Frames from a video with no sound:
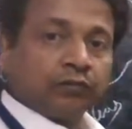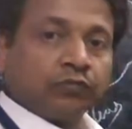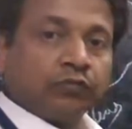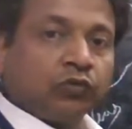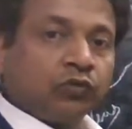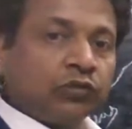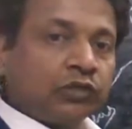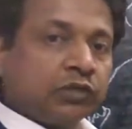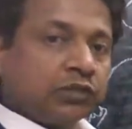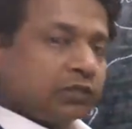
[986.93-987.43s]

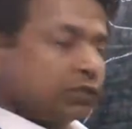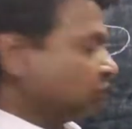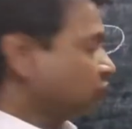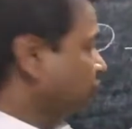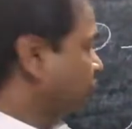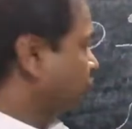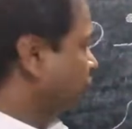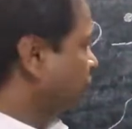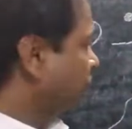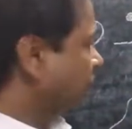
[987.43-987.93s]
Both the
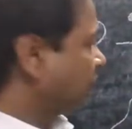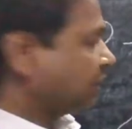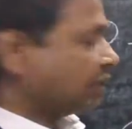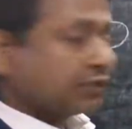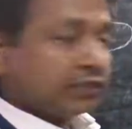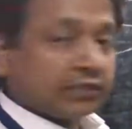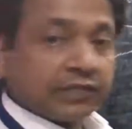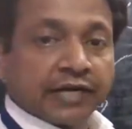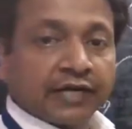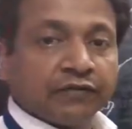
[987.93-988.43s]

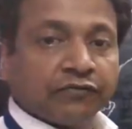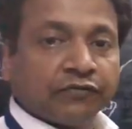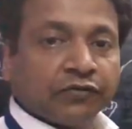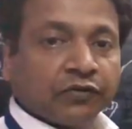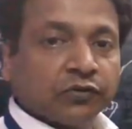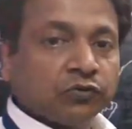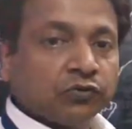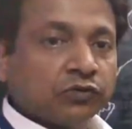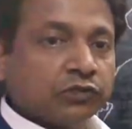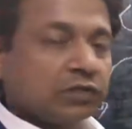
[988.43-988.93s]
pseudopodias get
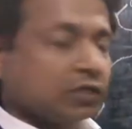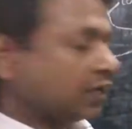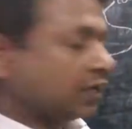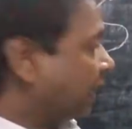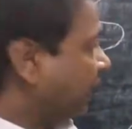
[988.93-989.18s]
fused